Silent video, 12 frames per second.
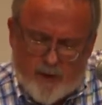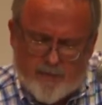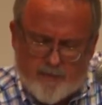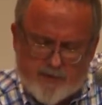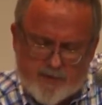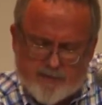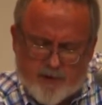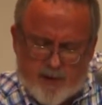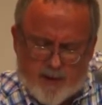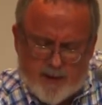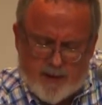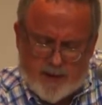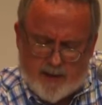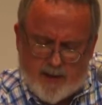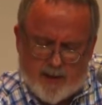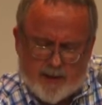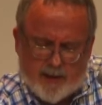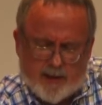First of all,
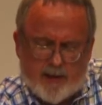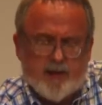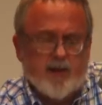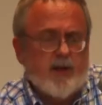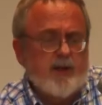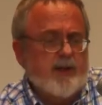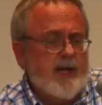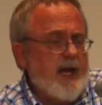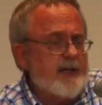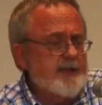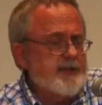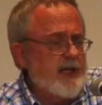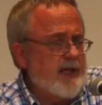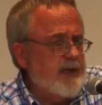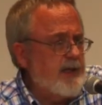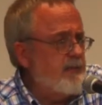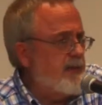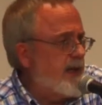the act is not
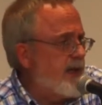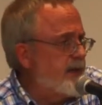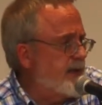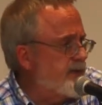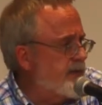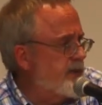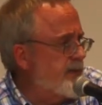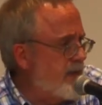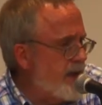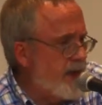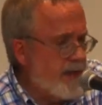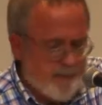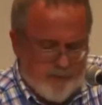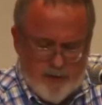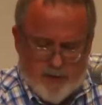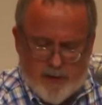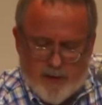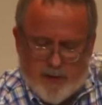going to apply unless there's a meeting.
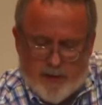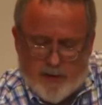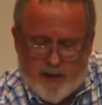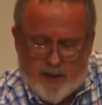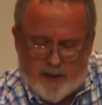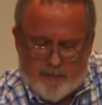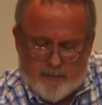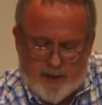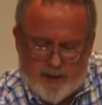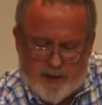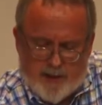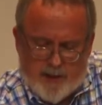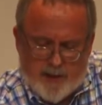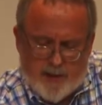And a meeting